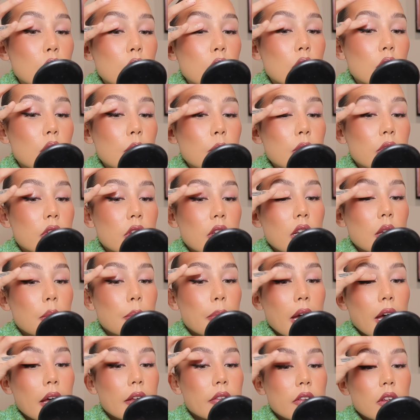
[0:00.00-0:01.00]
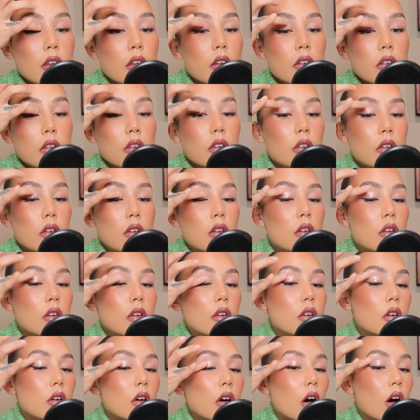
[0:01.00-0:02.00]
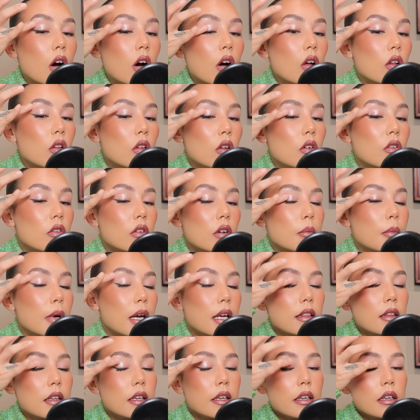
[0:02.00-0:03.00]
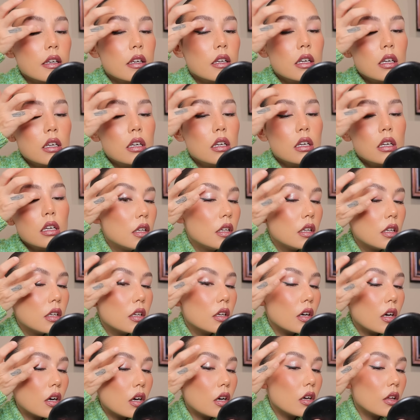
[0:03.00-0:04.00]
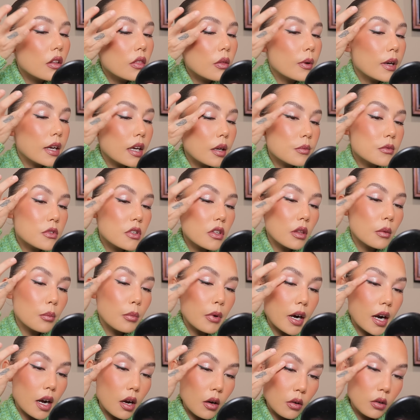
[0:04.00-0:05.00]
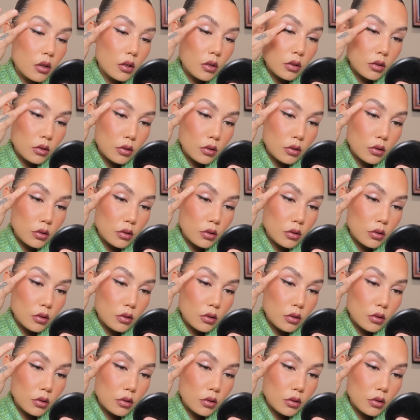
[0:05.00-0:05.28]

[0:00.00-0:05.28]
And I'm just gonna pat this all over my lid, all the way up to the brow.